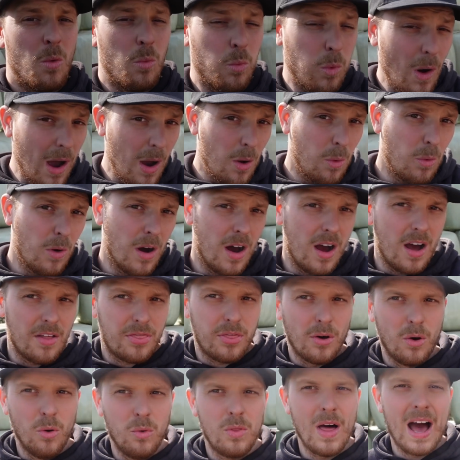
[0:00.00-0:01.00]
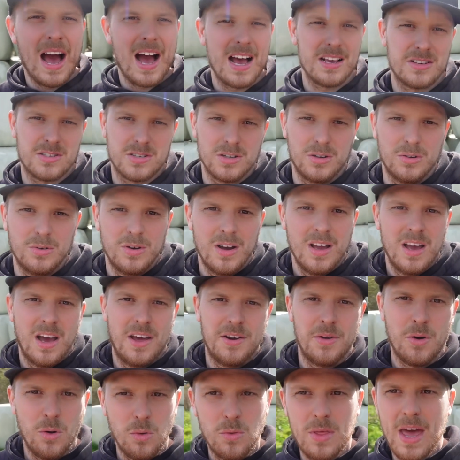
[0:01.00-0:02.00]
Well worth all the hassle
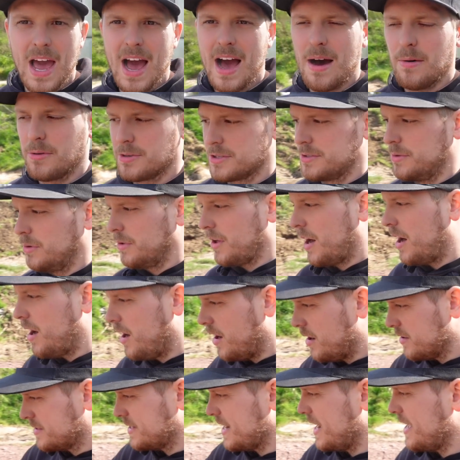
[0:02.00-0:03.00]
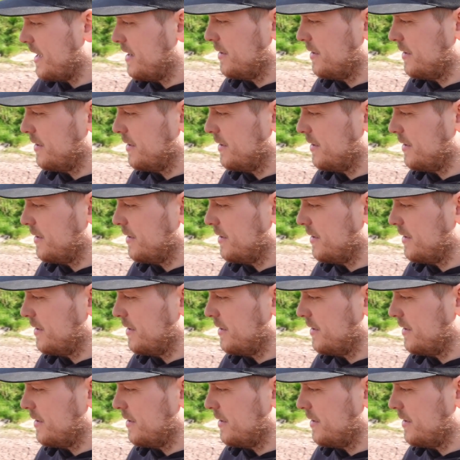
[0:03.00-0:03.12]
and all the hours and all the heartache